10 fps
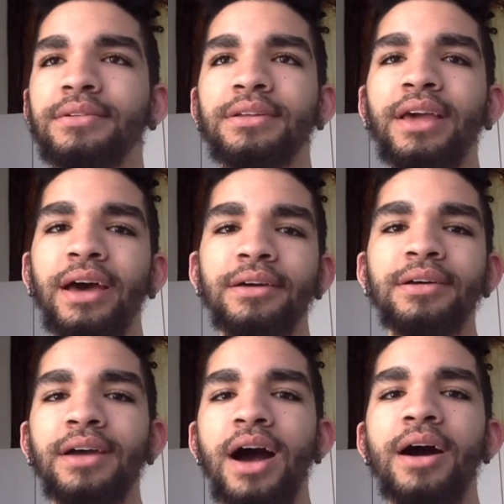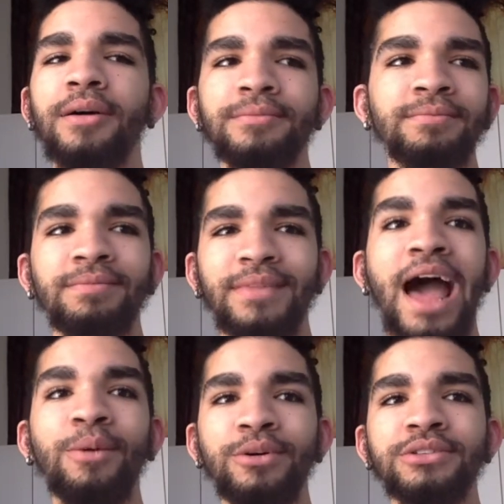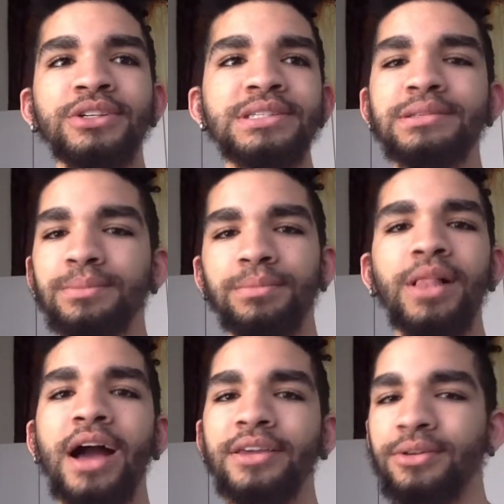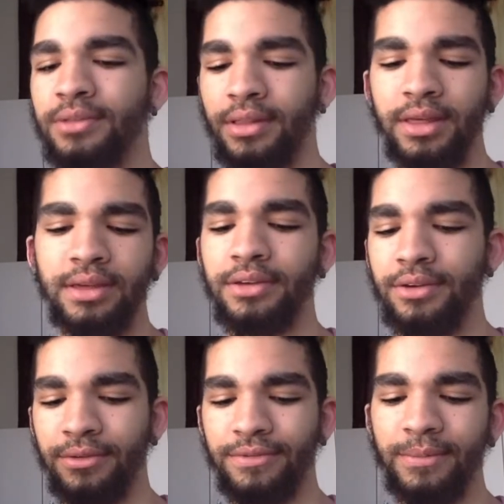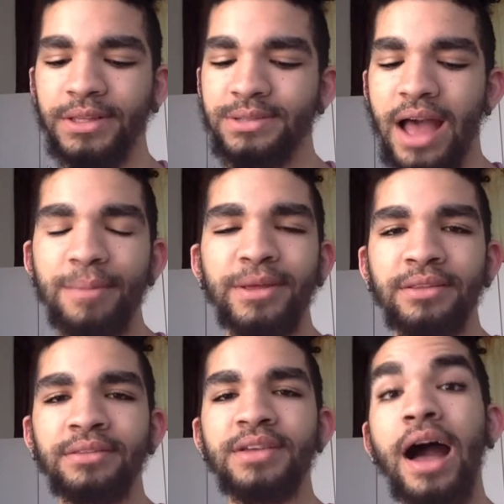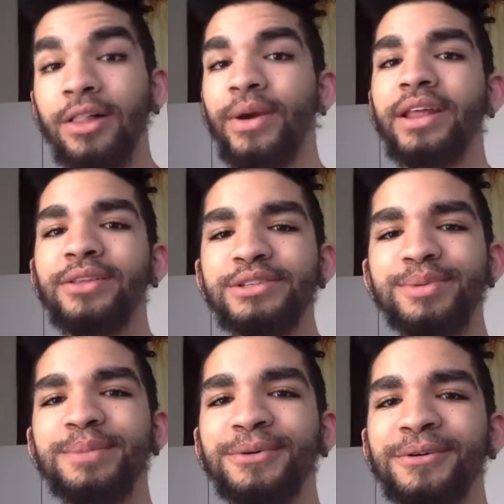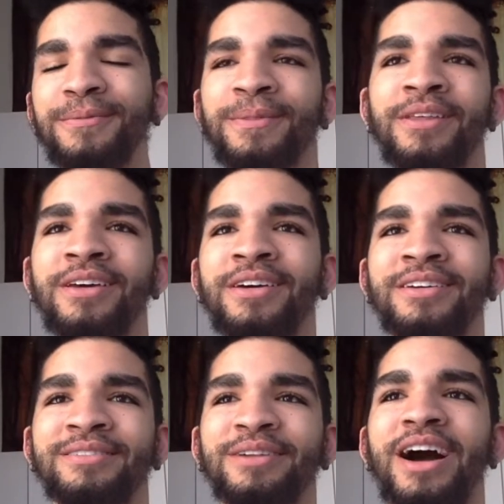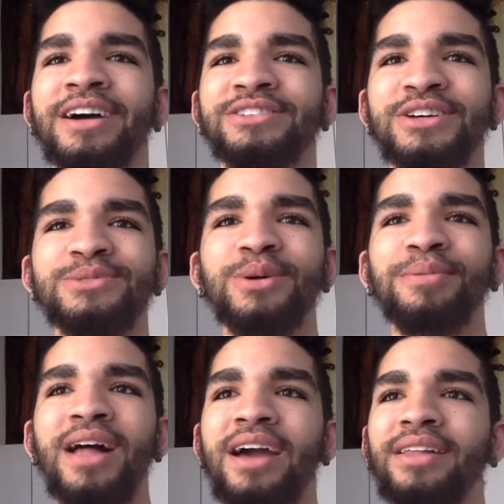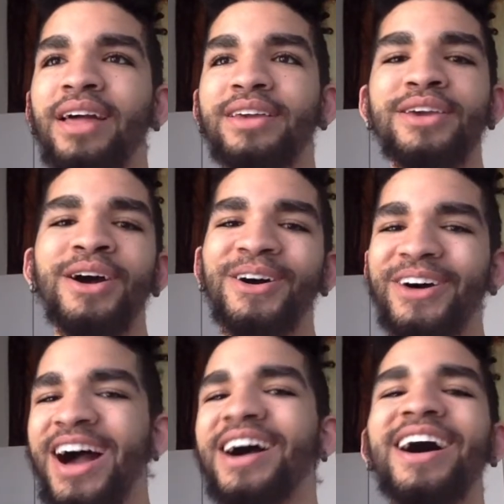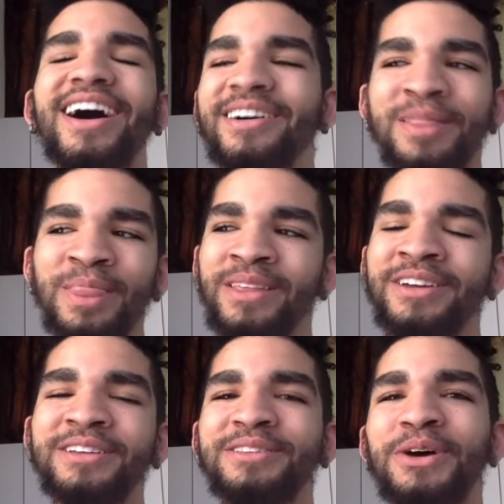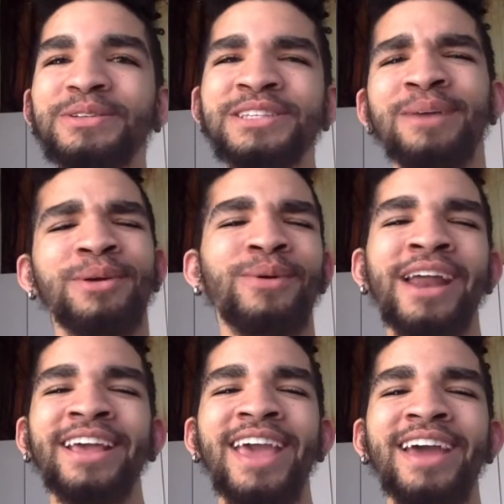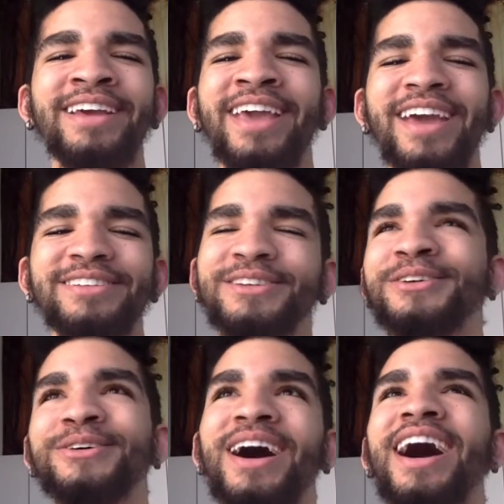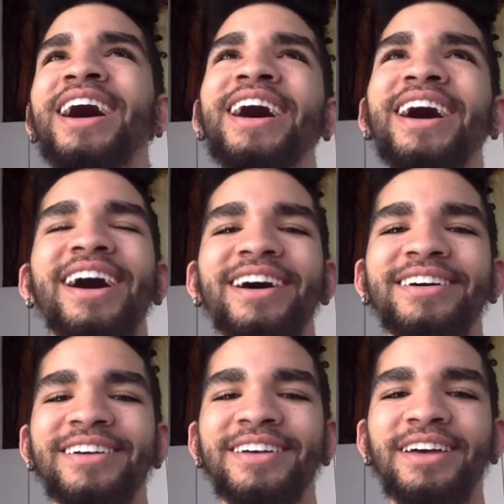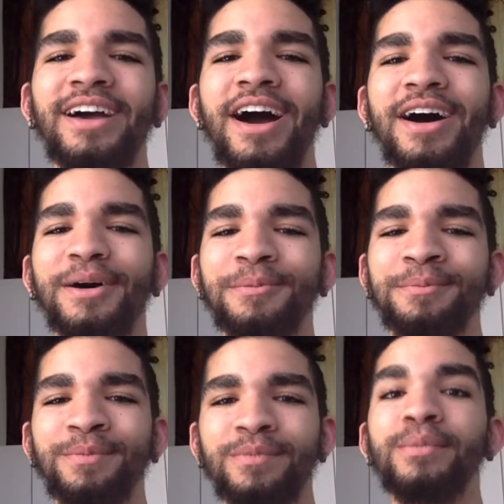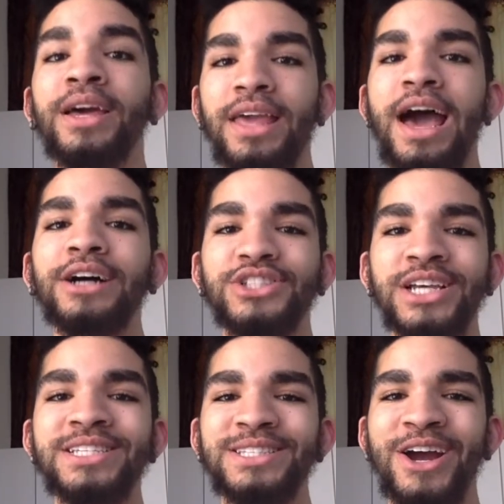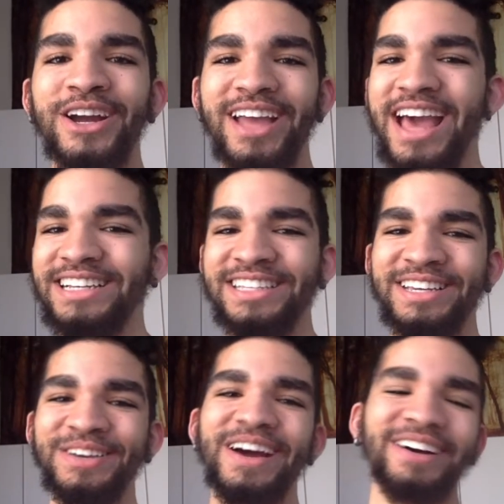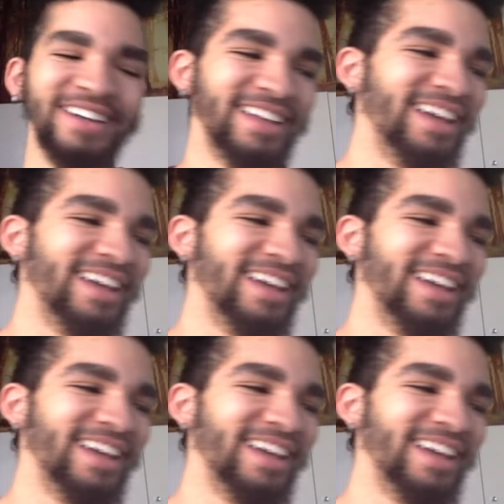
Yeah, I will just block you, delete you from this. I've been tolerating those people, just replying like, yo, haha, don't tell me what I can and can't do, ha ha ha. But yeah, I'll just start Xing you out.